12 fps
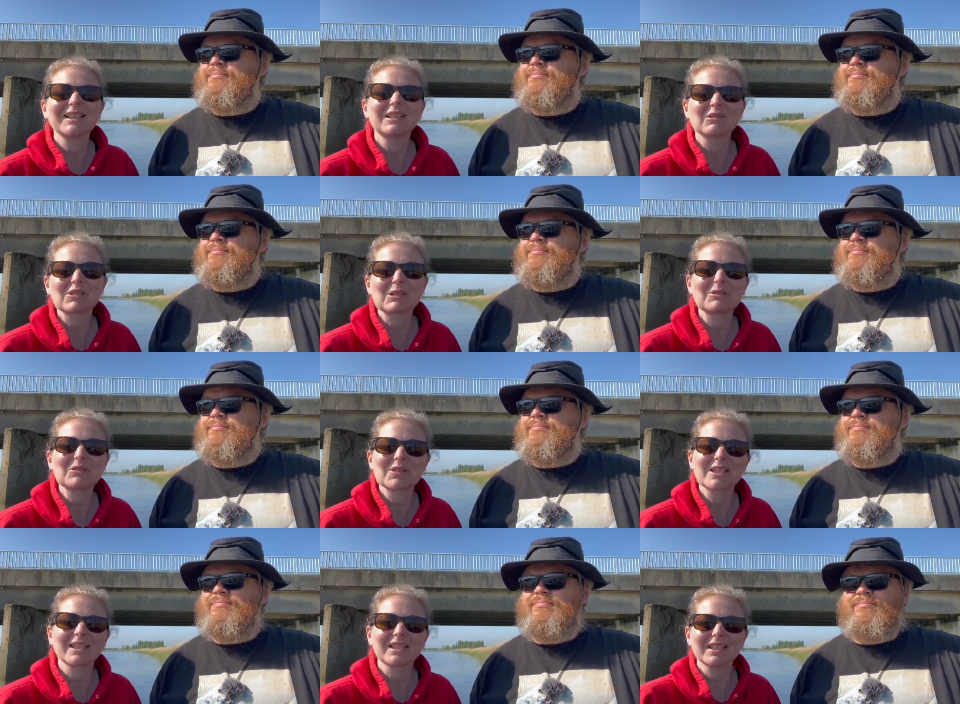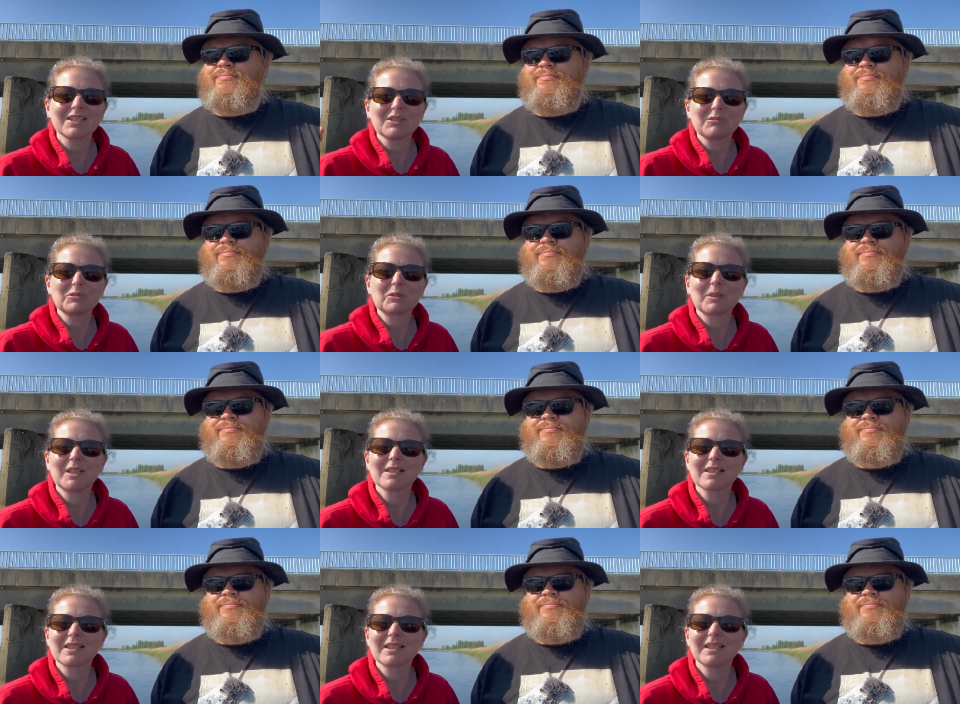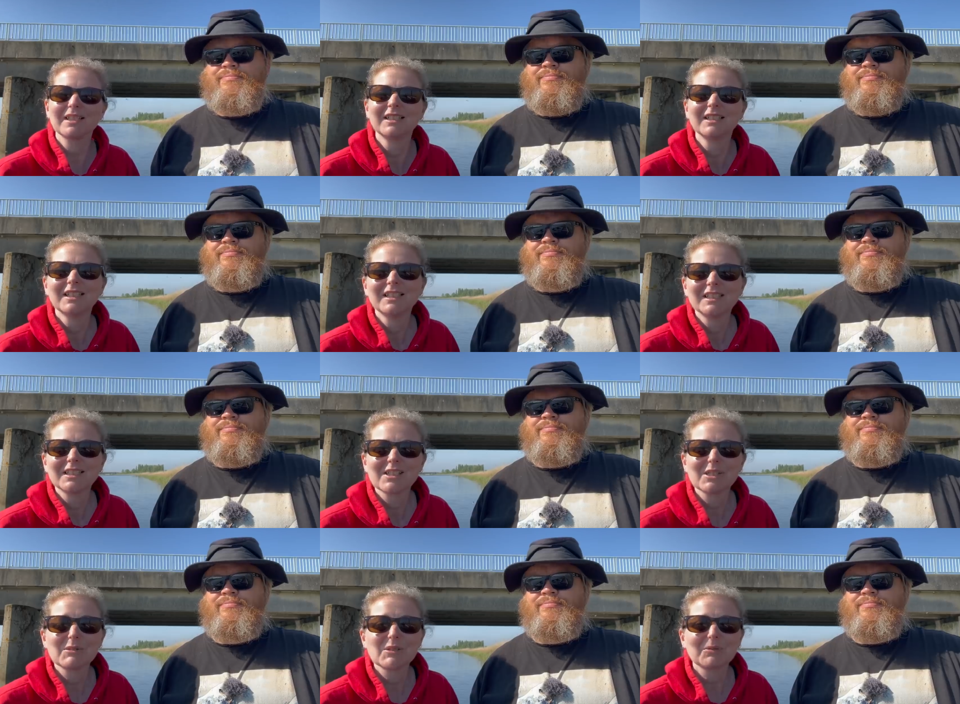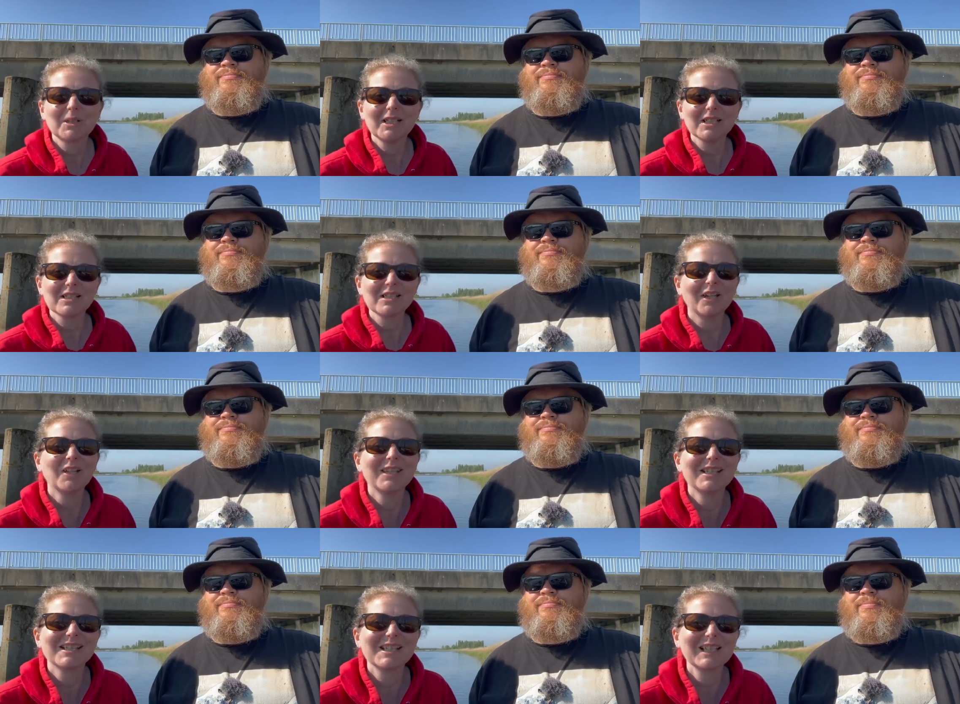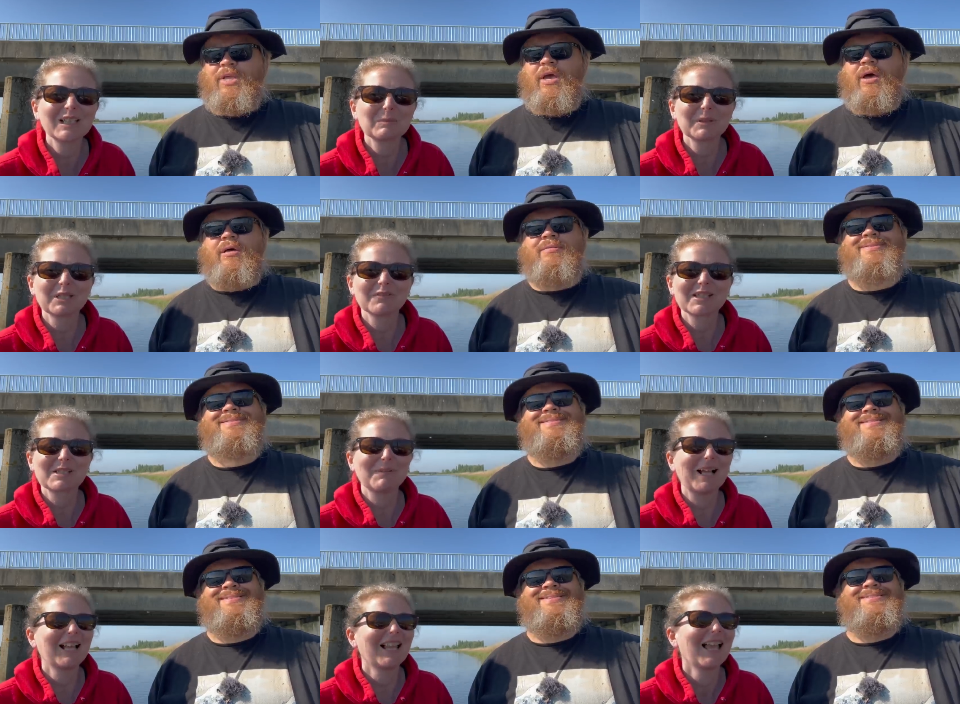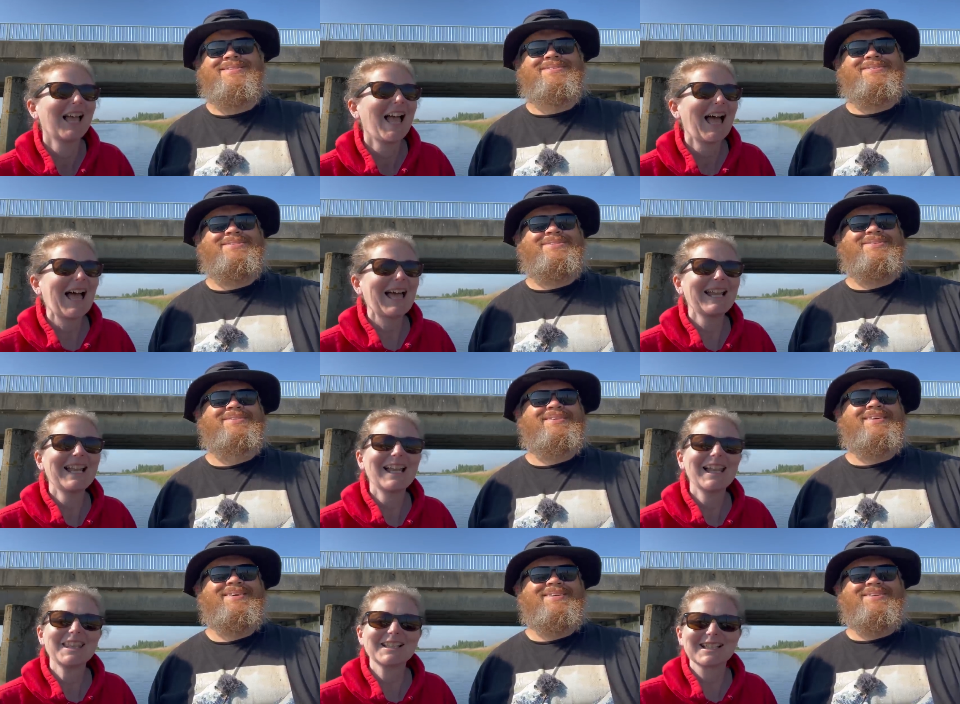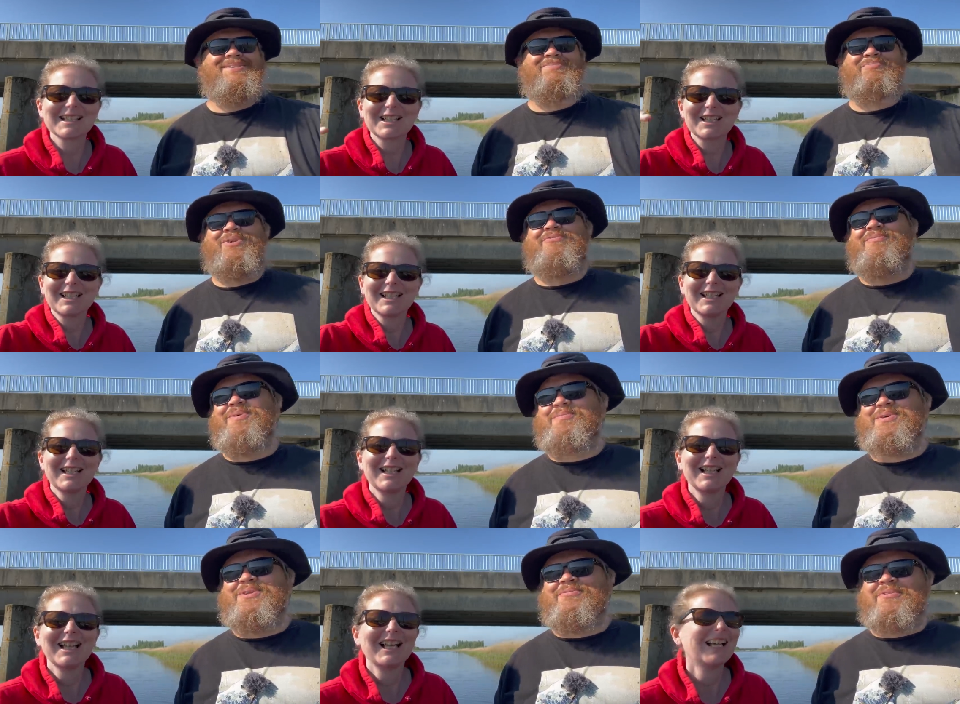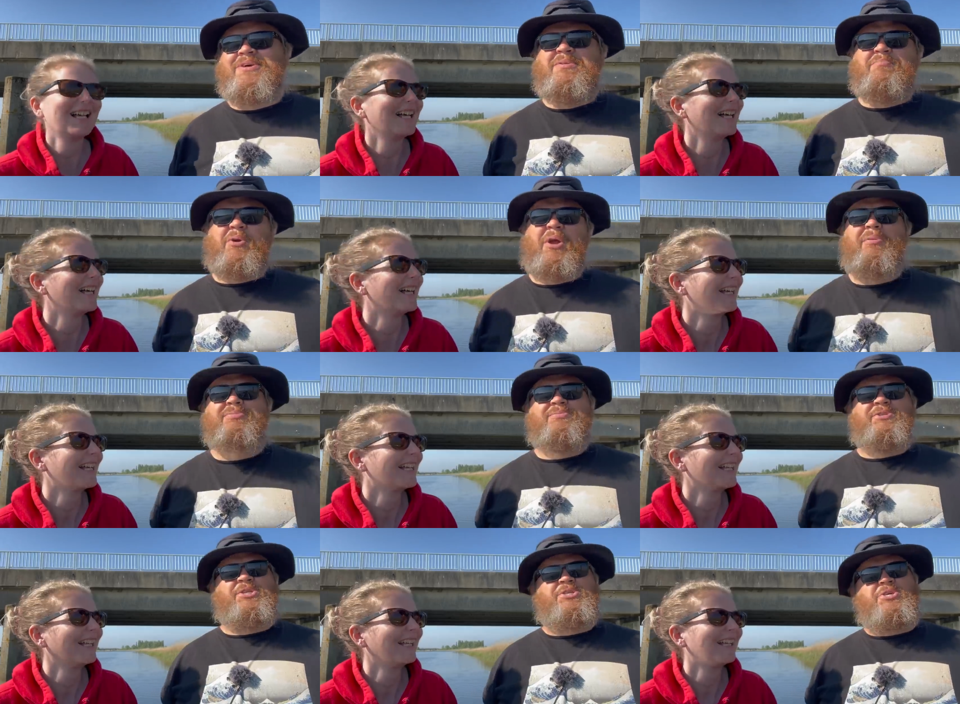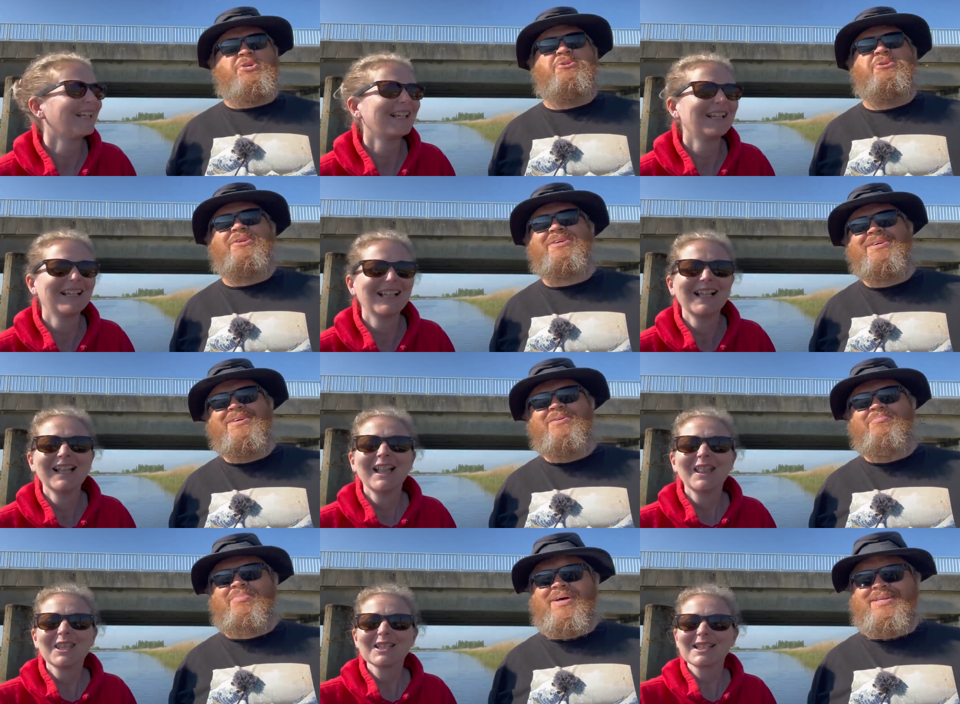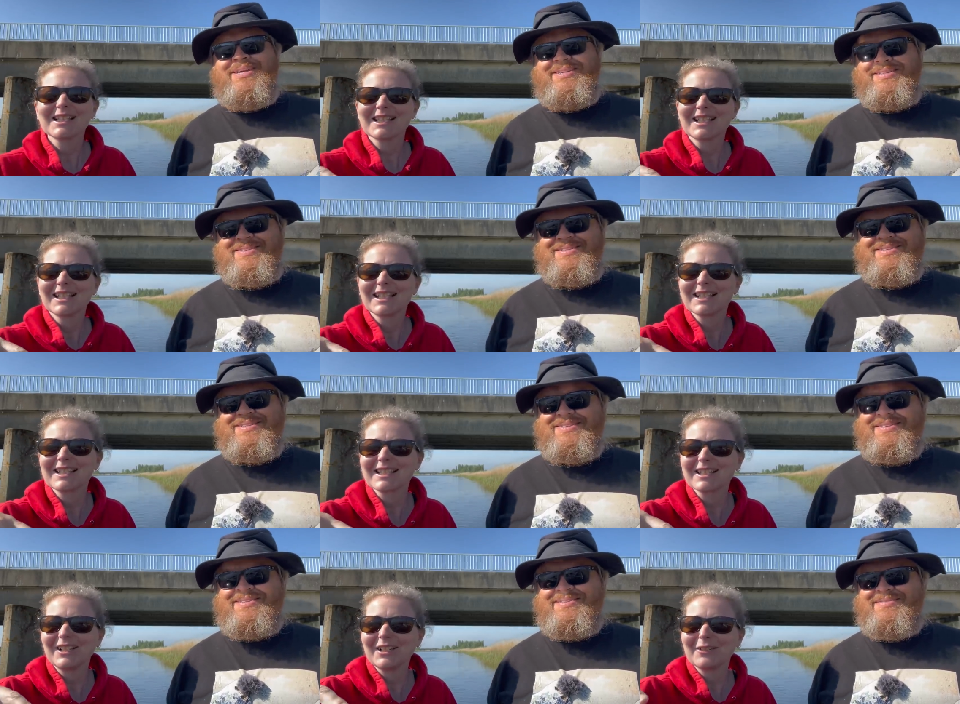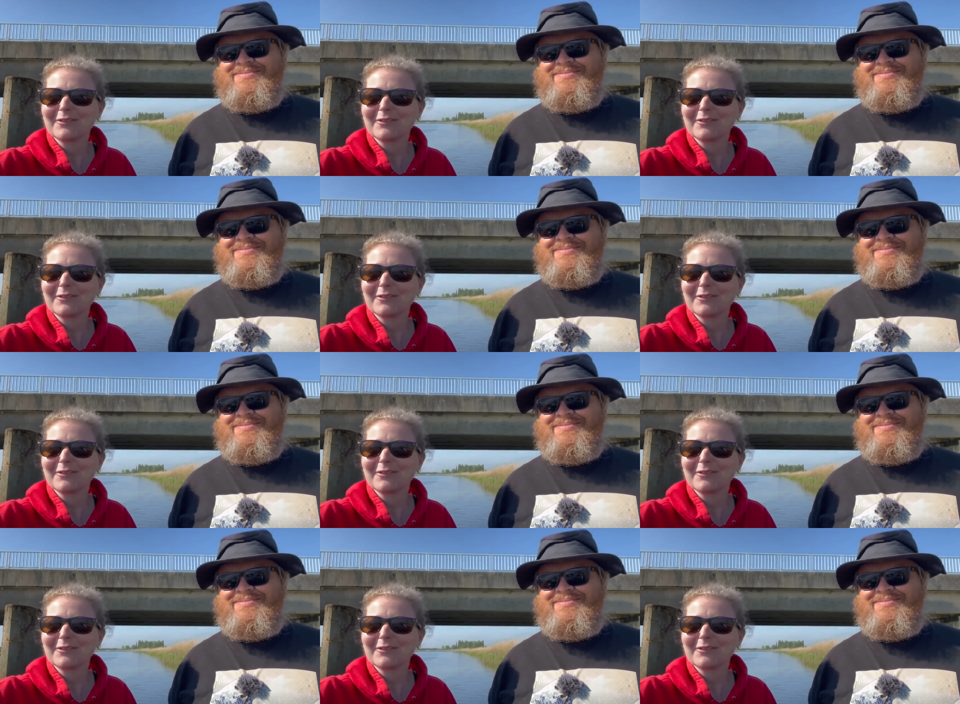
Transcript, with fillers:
Speaker 1: not so interesting thing is you walk past the sewage works, so there's a little
Speaker 2: yeah. bit of a smell. This is a, this is like, a brief moment of, perhaps we should turn. There's this, this is kind